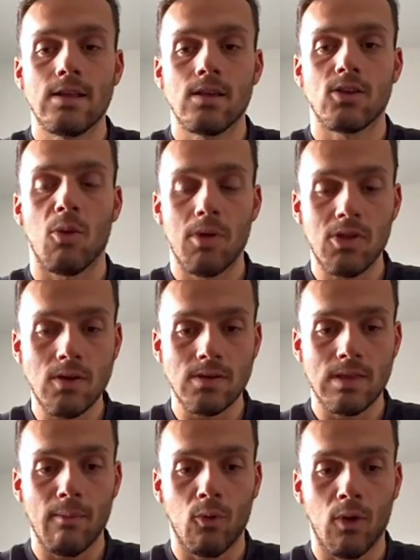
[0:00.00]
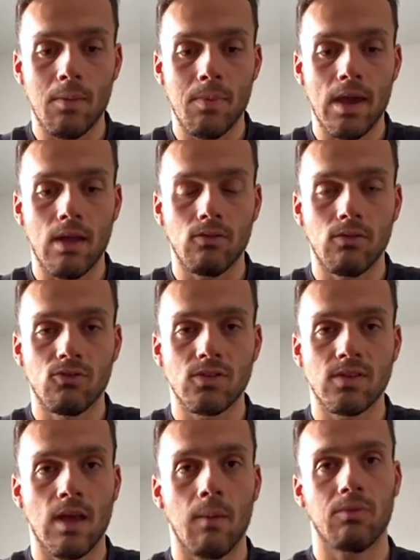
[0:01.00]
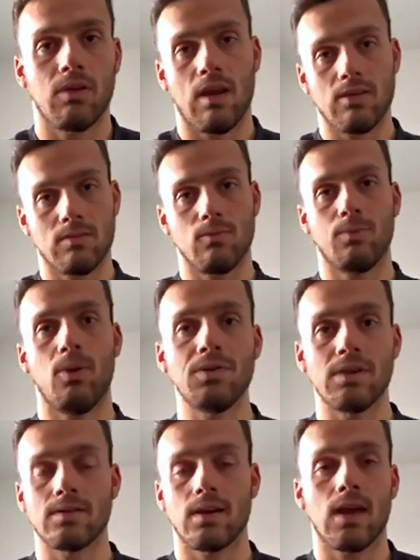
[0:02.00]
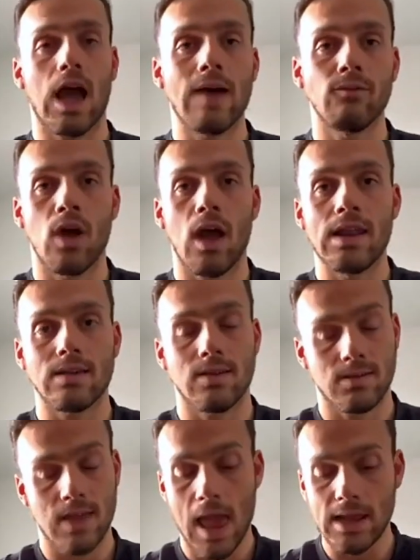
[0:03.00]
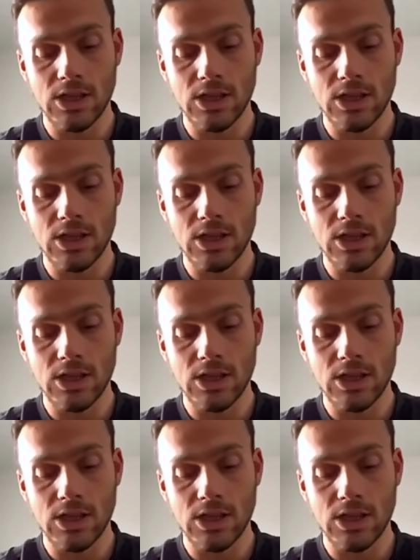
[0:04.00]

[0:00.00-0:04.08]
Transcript: So I've been using them quite a bit just to help get some pulls because I haven't any access to any